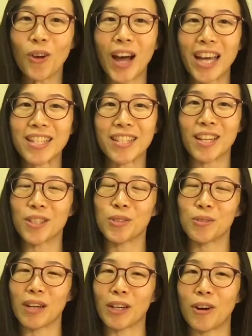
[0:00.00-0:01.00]
I decided
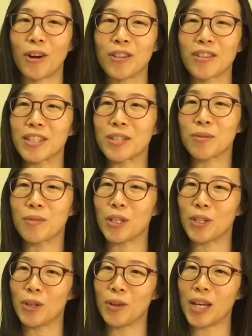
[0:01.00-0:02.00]
to record this
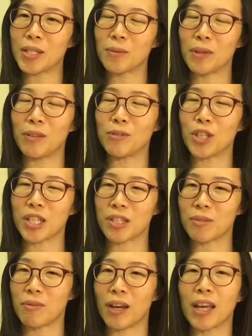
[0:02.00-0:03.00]
video as a way of
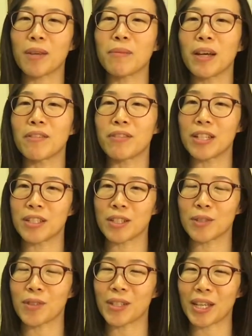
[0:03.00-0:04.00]
justifying my
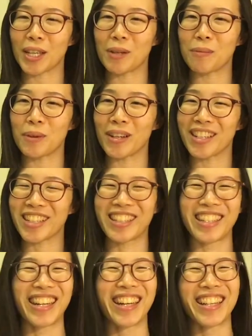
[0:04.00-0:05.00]
reasons for taking a break.
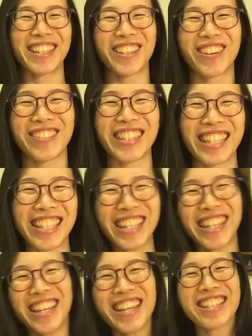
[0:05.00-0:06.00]
Not really,
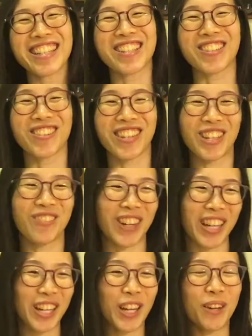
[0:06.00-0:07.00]
just joking,
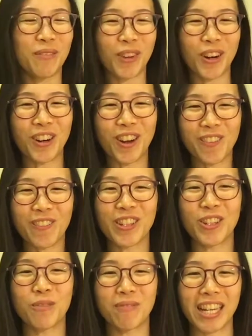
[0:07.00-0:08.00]
but more of,
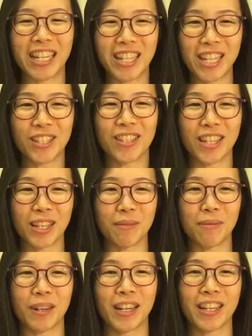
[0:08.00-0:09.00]
my need to take a
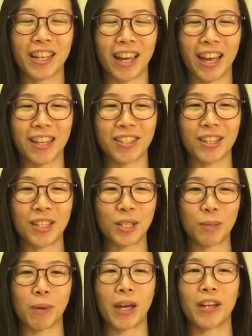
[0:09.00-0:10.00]
break has
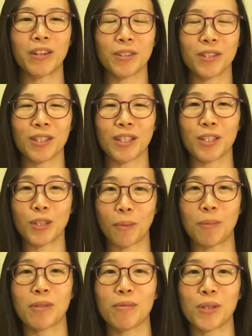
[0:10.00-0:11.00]
inspired the
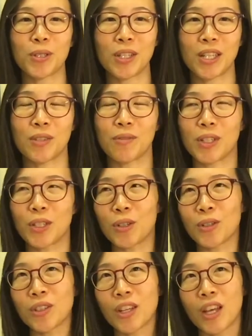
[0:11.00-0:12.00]
topic for today's
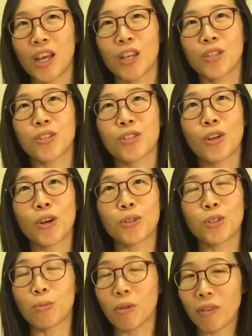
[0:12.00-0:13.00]
video. So
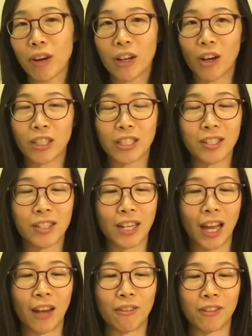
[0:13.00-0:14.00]
to be very honest,
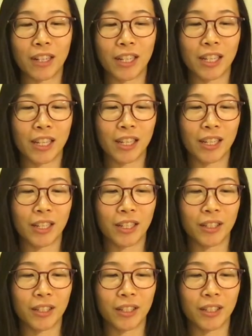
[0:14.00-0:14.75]
I really